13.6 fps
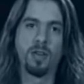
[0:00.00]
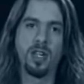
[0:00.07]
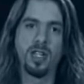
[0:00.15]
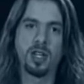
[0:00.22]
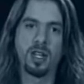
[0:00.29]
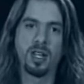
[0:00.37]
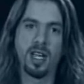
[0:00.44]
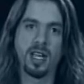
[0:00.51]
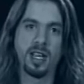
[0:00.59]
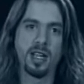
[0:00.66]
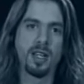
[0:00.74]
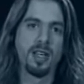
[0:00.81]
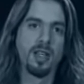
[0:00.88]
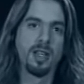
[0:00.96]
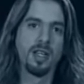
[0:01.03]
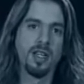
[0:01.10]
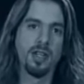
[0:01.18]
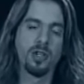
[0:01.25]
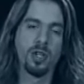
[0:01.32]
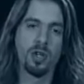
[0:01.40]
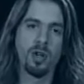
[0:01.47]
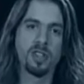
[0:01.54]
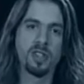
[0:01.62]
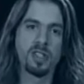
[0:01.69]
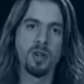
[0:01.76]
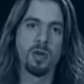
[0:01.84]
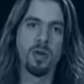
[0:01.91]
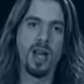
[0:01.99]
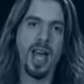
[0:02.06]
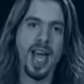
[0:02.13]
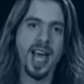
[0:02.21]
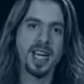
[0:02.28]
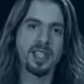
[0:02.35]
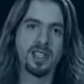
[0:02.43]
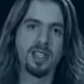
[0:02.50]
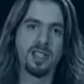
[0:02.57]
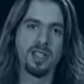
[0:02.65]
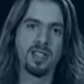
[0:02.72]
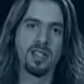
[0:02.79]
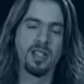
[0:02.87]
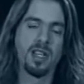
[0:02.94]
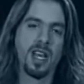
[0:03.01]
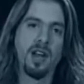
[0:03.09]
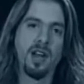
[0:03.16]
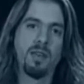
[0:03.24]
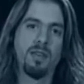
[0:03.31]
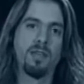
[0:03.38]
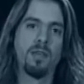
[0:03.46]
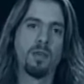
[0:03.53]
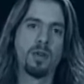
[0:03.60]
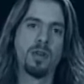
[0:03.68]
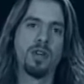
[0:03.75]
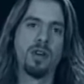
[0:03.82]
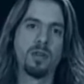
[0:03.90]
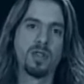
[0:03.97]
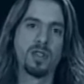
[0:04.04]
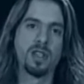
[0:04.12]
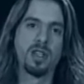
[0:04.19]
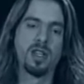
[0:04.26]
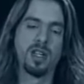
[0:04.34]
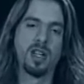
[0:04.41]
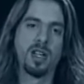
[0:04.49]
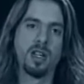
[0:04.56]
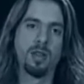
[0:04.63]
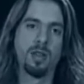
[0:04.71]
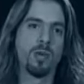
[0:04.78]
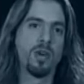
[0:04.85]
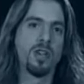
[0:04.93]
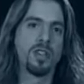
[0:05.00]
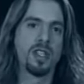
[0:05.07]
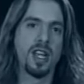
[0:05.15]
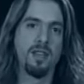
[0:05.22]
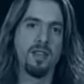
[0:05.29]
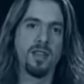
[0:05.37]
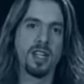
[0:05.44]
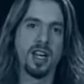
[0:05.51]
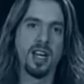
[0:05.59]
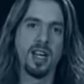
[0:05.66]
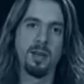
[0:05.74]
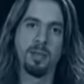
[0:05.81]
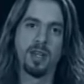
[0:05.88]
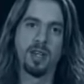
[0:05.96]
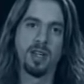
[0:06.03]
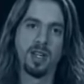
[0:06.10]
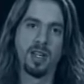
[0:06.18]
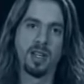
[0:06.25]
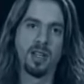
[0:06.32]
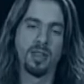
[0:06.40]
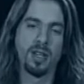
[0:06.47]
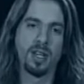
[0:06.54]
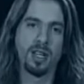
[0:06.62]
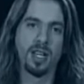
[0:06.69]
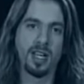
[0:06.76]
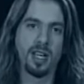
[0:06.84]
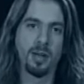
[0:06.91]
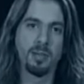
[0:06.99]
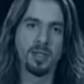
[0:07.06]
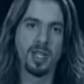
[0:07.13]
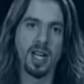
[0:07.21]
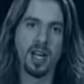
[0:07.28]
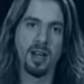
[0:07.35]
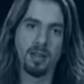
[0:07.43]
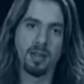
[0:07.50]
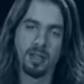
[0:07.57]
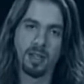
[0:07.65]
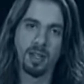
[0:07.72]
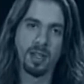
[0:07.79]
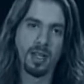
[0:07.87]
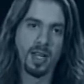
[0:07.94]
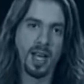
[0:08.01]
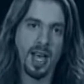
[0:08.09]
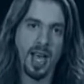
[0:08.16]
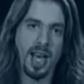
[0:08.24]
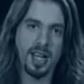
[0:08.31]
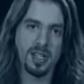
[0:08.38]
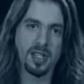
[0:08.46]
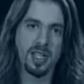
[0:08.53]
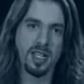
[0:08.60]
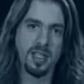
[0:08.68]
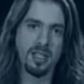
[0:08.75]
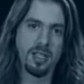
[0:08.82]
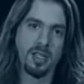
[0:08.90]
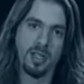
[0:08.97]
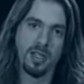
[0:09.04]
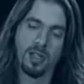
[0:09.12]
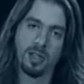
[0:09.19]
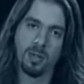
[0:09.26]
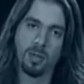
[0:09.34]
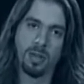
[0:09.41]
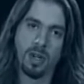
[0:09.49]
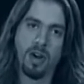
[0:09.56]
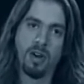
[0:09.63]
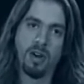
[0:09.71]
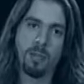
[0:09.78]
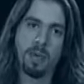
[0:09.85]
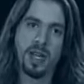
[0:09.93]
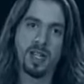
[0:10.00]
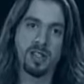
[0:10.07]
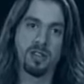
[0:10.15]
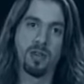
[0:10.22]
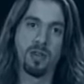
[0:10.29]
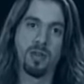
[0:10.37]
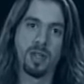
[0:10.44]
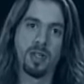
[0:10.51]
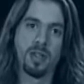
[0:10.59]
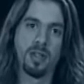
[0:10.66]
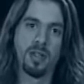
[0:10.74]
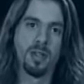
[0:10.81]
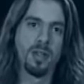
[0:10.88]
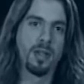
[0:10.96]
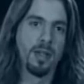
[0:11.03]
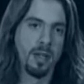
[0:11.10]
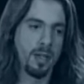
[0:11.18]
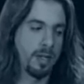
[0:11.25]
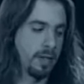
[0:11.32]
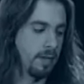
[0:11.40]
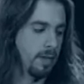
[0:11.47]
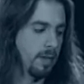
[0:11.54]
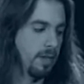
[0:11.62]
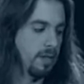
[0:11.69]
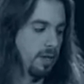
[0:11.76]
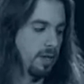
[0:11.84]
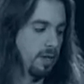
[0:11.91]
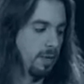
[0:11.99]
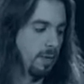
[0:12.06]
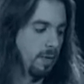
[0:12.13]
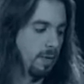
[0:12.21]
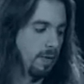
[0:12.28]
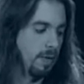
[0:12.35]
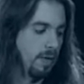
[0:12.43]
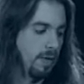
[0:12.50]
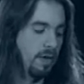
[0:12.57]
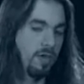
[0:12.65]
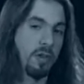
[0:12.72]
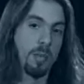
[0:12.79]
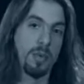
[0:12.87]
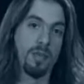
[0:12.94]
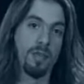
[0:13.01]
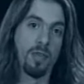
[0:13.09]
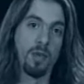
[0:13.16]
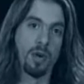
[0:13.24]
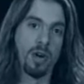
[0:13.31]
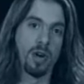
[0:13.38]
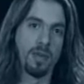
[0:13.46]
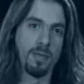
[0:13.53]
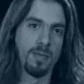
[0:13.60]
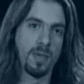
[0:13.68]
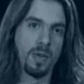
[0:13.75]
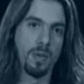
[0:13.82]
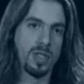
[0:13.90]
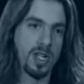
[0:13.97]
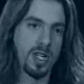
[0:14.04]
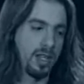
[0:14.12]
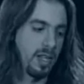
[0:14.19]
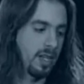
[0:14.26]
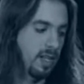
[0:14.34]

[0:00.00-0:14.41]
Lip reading: each click, you should also accent every 4 notes. In other words, every time the click comes down, accent with a harder pick stroke. So your group of 4 would sound like